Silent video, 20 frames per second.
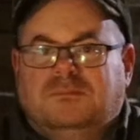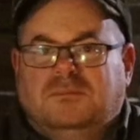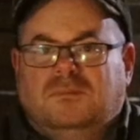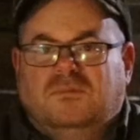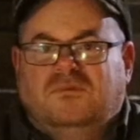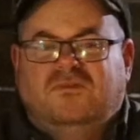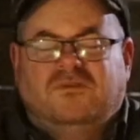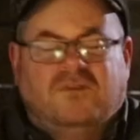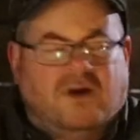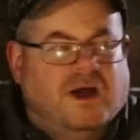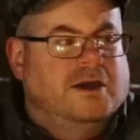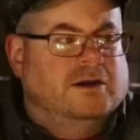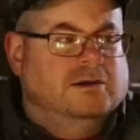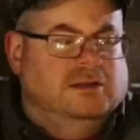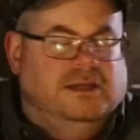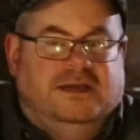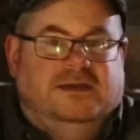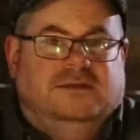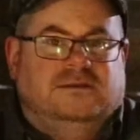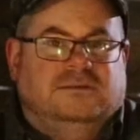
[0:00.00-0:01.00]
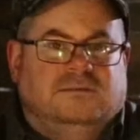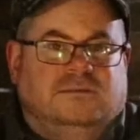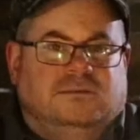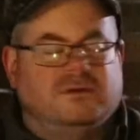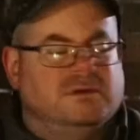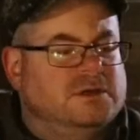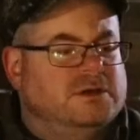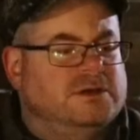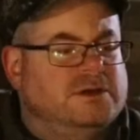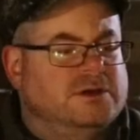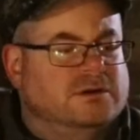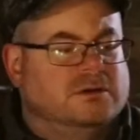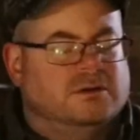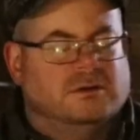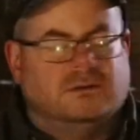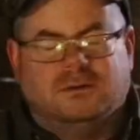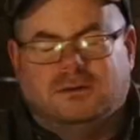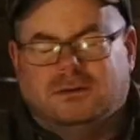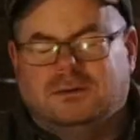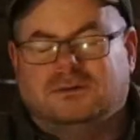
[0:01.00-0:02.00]
firelight. You know,
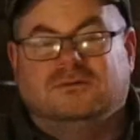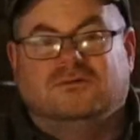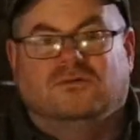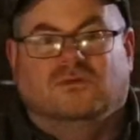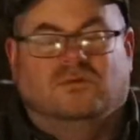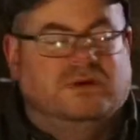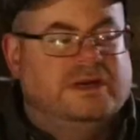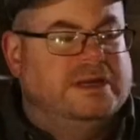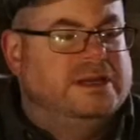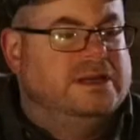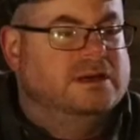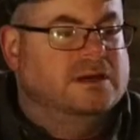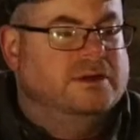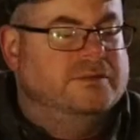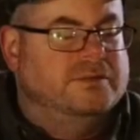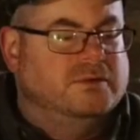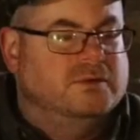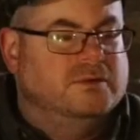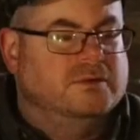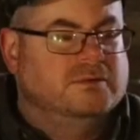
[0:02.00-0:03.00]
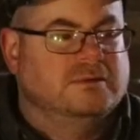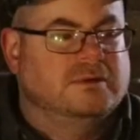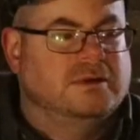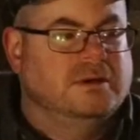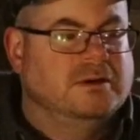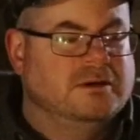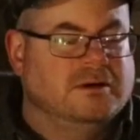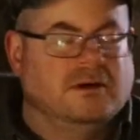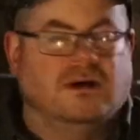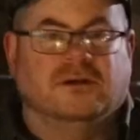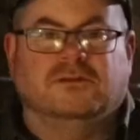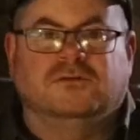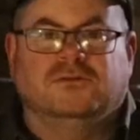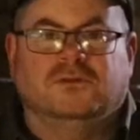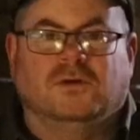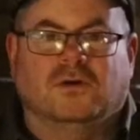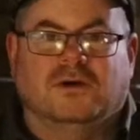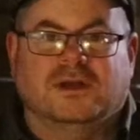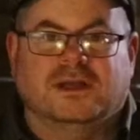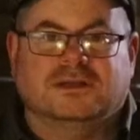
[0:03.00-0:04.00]
you're reading on the
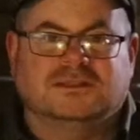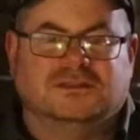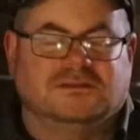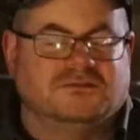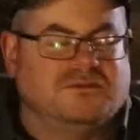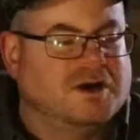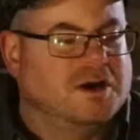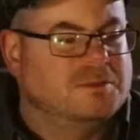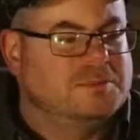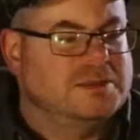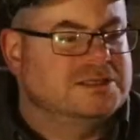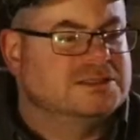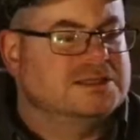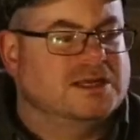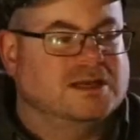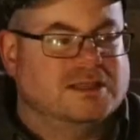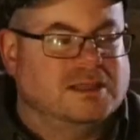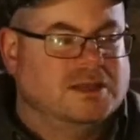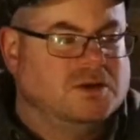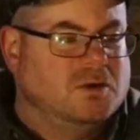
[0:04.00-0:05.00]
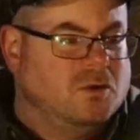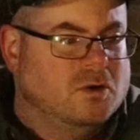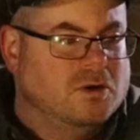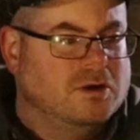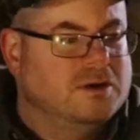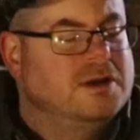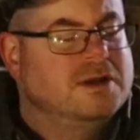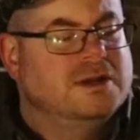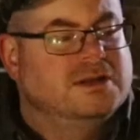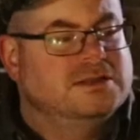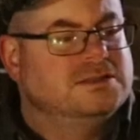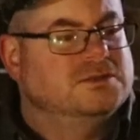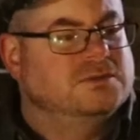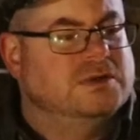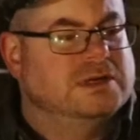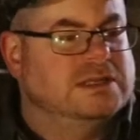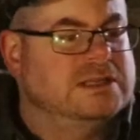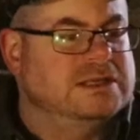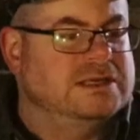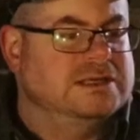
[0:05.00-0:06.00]
floor next to the fireplace kind of thing, or to
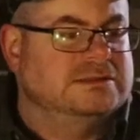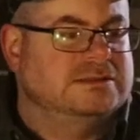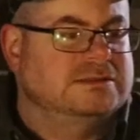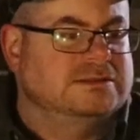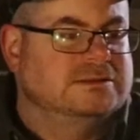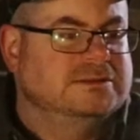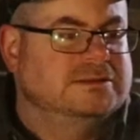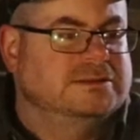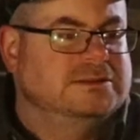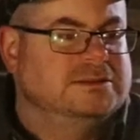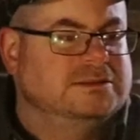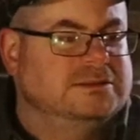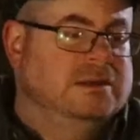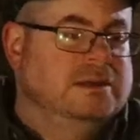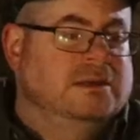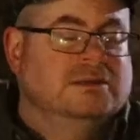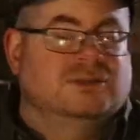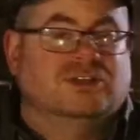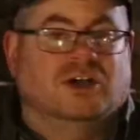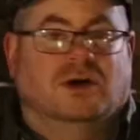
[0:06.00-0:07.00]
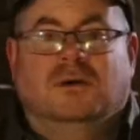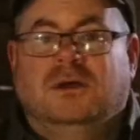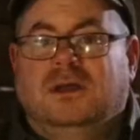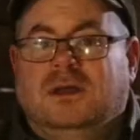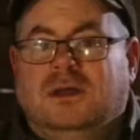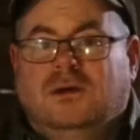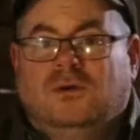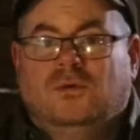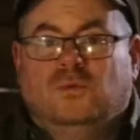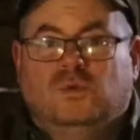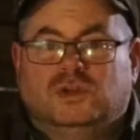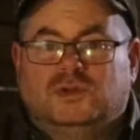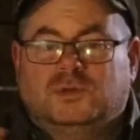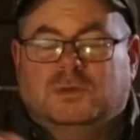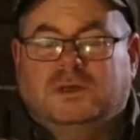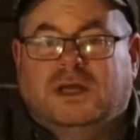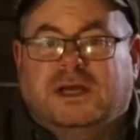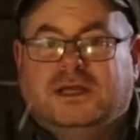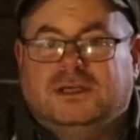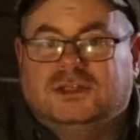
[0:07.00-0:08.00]
one of these. So, which
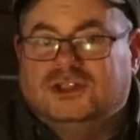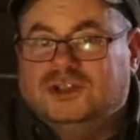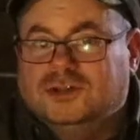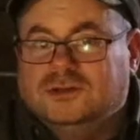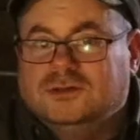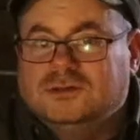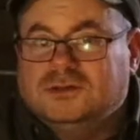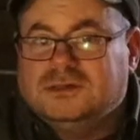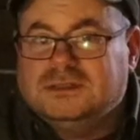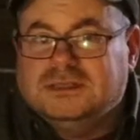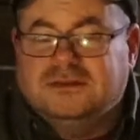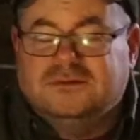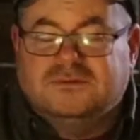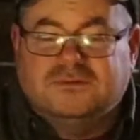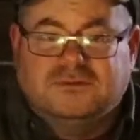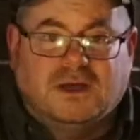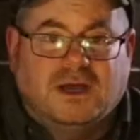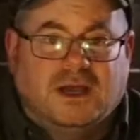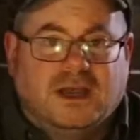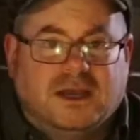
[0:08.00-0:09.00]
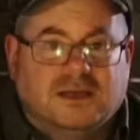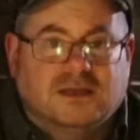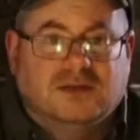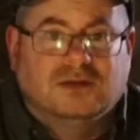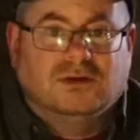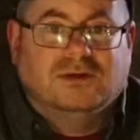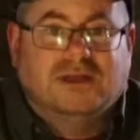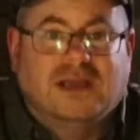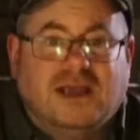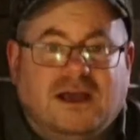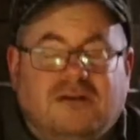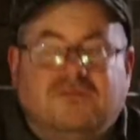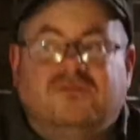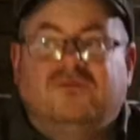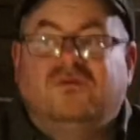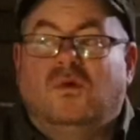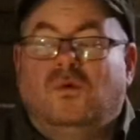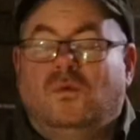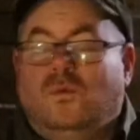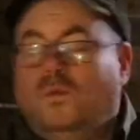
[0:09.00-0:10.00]
would I choose if I could only have
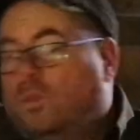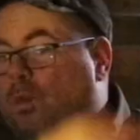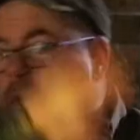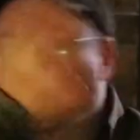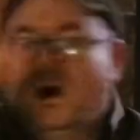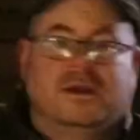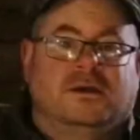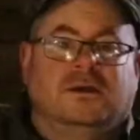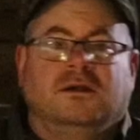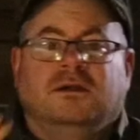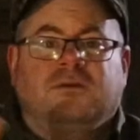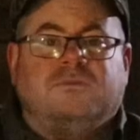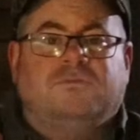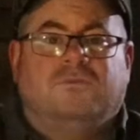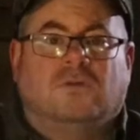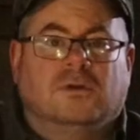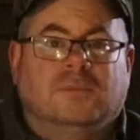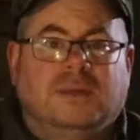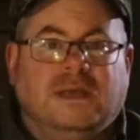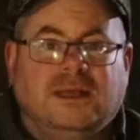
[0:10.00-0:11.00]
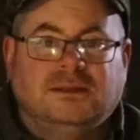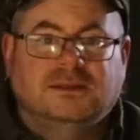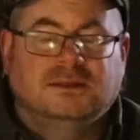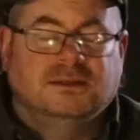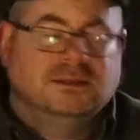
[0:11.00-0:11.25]
one format?